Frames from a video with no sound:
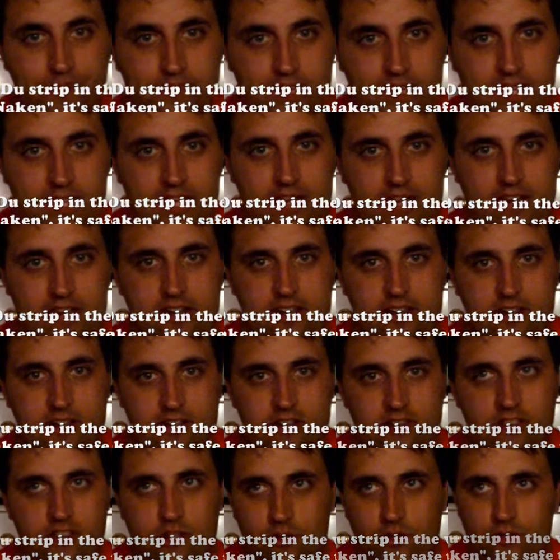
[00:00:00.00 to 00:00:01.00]
And
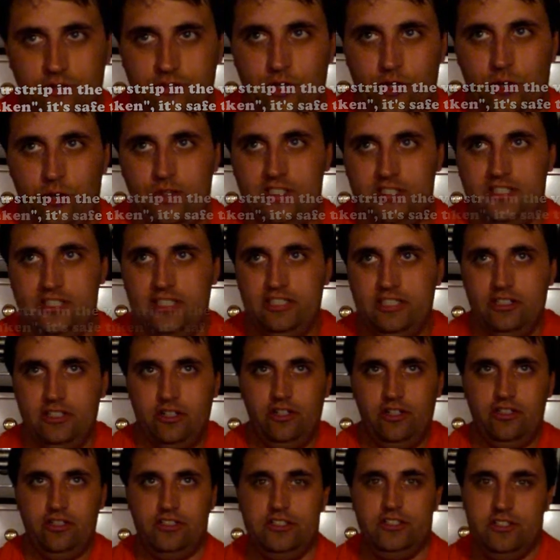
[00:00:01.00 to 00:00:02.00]
so of course they
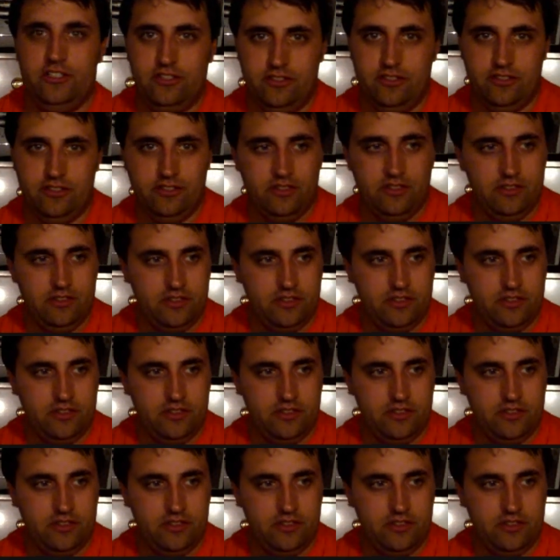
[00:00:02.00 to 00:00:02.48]
start to